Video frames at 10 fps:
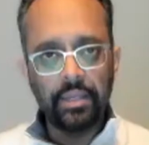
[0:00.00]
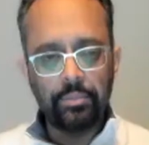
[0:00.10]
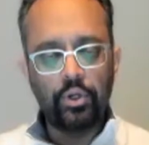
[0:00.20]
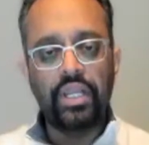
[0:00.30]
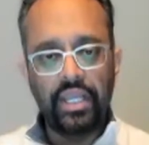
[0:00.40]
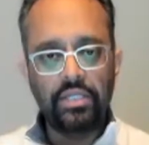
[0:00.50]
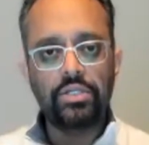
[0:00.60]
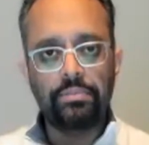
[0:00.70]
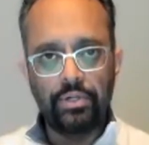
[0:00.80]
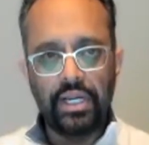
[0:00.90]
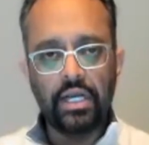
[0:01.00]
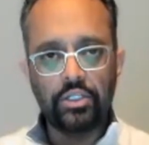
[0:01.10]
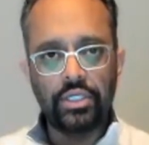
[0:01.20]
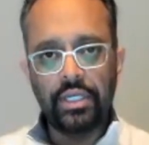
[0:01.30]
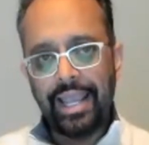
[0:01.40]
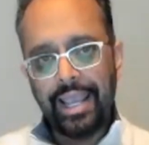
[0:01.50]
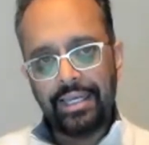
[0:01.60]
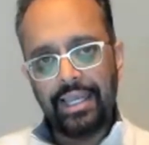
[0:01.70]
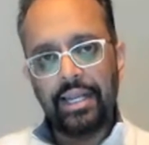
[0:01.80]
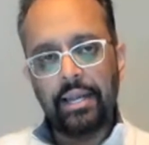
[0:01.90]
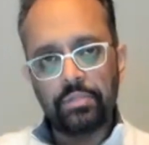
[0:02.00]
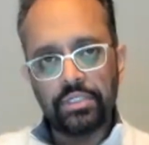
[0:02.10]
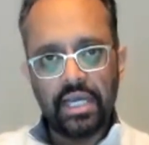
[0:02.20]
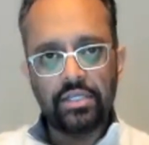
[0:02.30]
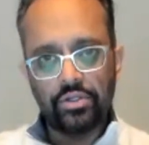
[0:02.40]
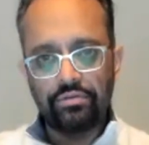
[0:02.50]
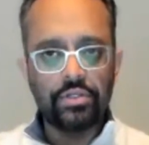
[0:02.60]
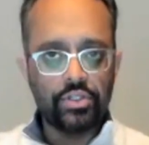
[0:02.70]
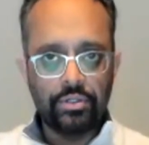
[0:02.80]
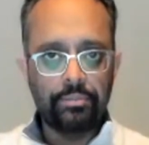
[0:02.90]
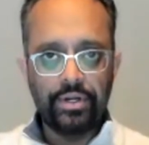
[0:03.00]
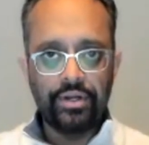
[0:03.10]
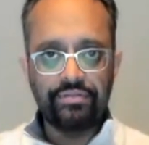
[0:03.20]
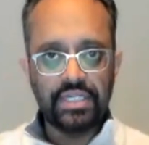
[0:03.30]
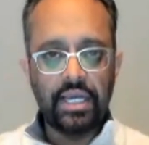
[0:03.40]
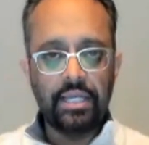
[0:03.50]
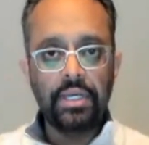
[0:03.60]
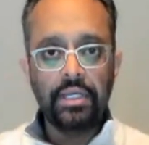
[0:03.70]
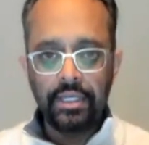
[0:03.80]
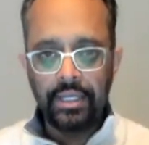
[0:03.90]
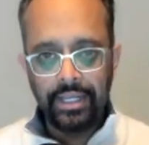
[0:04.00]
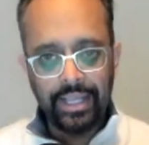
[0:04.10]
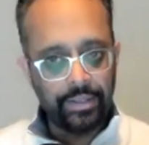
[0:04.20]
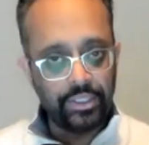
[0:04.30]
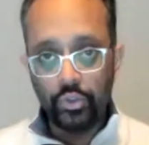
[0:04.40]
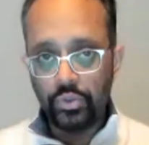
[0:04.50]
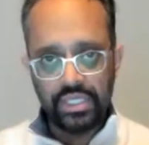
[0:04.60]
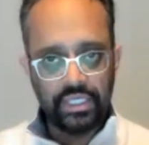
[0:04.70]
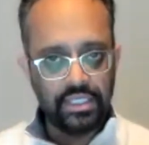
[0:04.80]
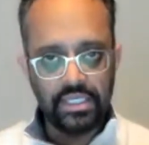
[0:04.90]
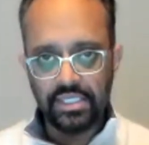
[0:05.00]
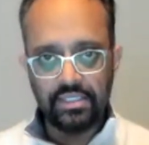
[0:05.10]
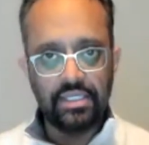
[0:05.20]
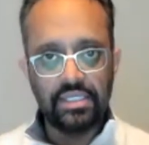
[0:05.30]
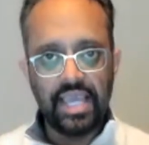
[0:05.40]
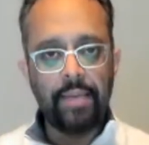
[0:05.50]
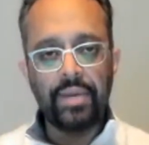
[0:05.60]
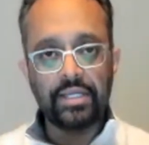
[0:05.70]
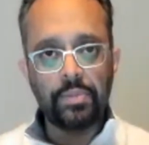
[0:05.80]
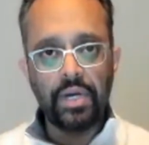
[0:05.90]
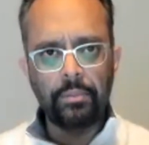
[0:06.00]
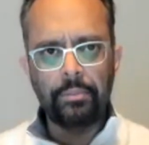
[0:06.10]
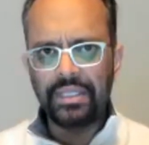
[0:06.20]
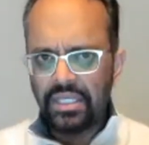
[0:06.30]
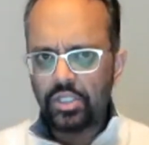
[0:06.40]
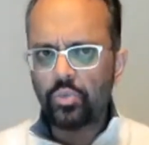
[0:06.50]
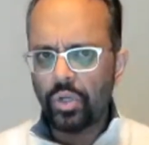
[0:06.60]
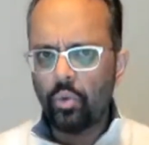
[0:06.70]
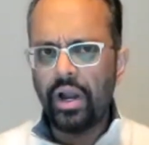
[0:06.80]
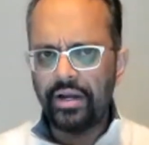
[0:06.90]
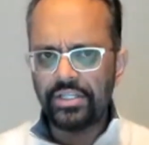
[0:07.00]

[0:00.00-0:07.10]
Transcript: put into production and get amortized over a certain period of time using this CapEx model. But this requires